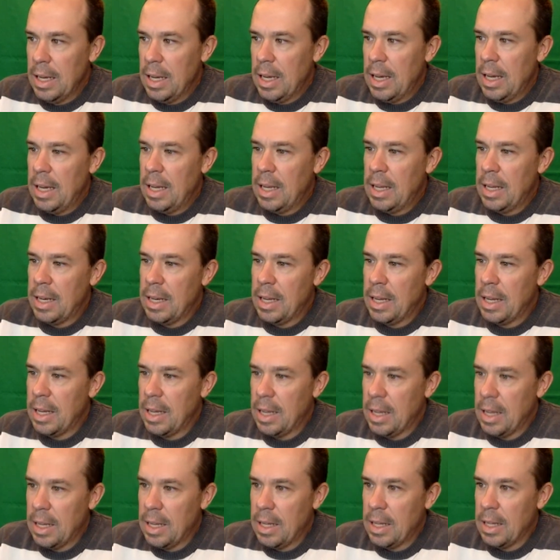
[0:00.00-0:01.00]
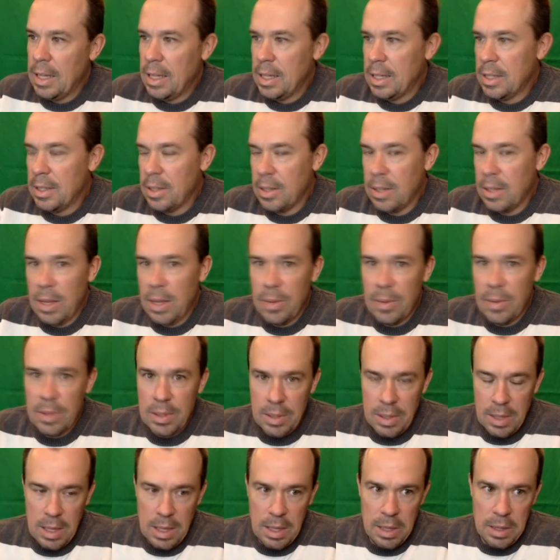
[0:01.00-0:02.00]
And so that was
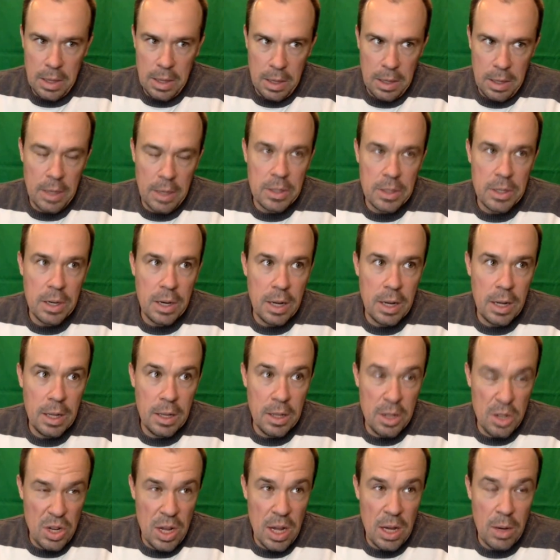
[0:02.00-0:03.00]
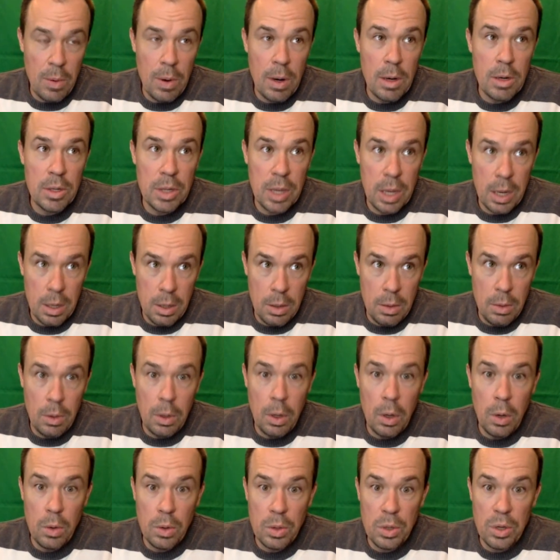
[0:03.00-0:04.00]
done yesterday. And the Jaguars got a new
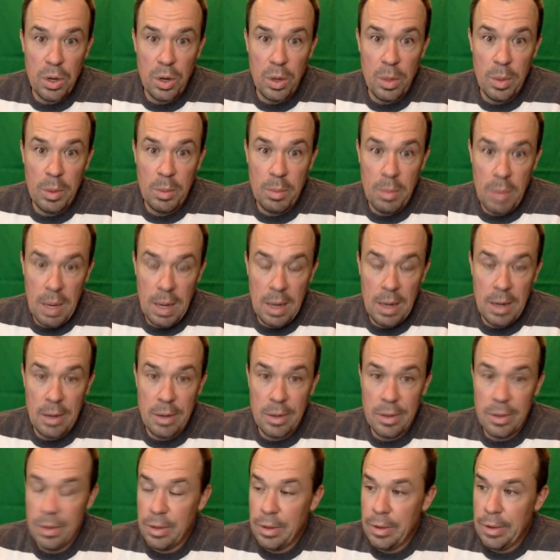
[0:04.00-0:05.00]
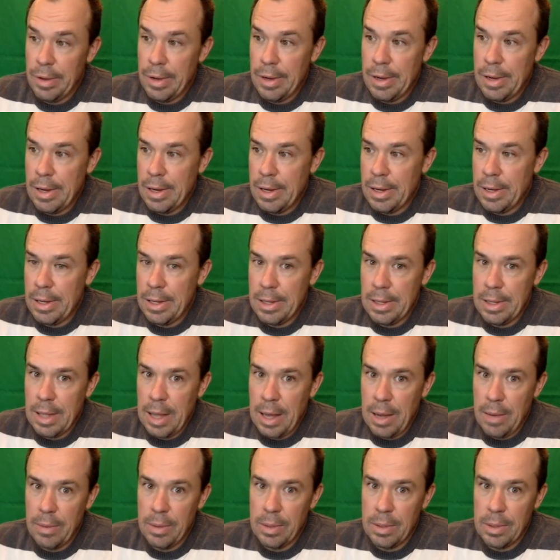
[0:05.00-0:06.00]
coach, Urban Myers.
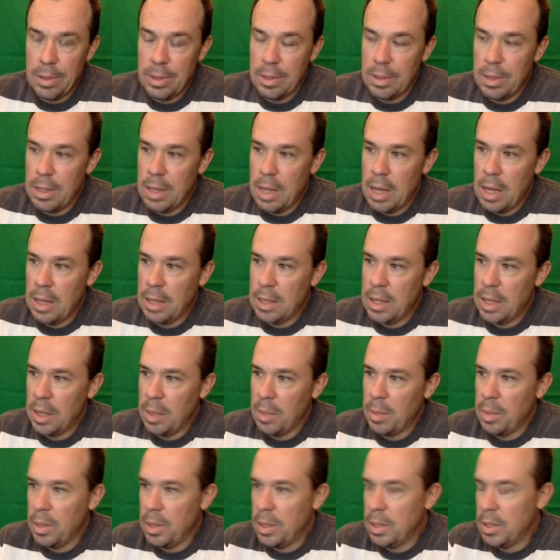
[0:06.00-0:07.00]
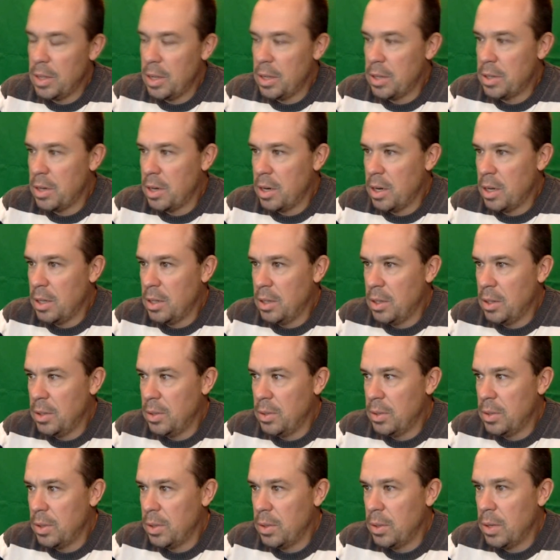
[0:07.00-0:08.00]
That was taking place yesterday, too.
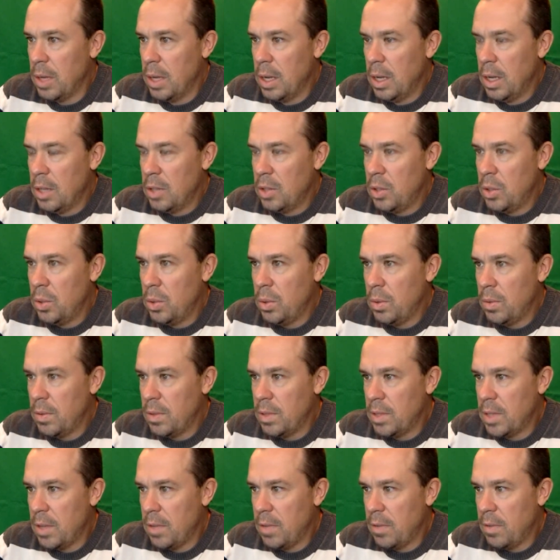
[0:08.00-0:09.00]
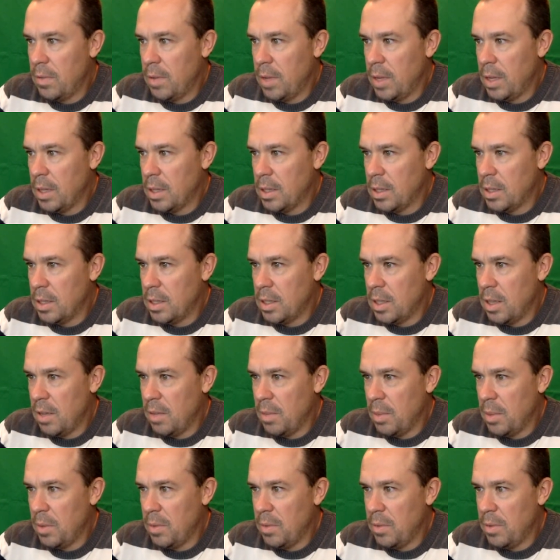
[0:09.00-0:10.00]
So 2 of the 7 vacancies have
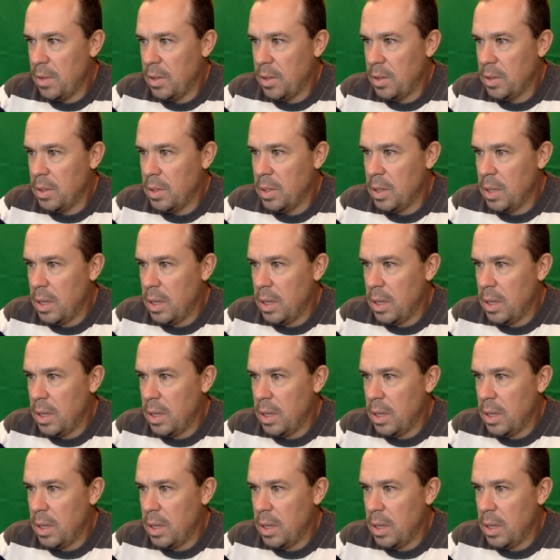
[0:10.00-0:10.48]
been filled.